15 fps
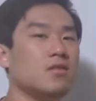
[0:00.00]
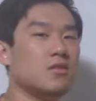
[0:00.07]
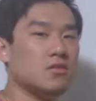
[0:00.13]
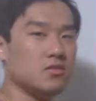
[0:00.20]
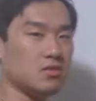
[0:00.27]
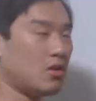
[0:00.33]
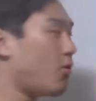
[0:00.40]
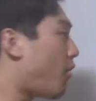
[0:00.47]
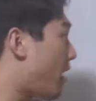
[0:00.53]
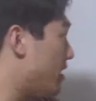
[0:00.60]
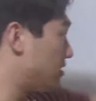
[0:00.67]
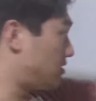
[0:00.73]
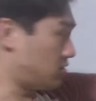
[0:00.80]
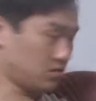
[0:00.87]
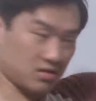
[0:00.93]
So one
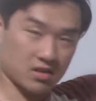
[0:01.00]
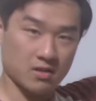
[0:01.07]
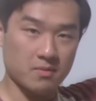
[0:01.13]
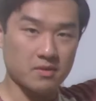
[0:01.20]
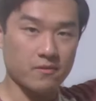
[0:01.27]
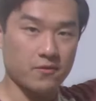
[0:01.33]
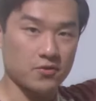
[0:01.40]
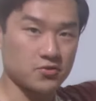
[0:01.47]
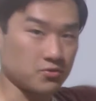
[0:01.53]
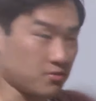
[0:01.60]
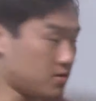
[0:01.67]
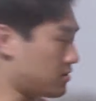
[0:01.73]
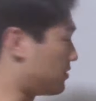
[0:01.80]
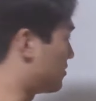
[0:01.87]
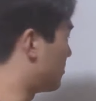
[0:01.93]
is gonna be the first
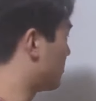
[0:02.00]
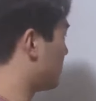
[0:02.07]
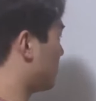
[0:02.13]
one here.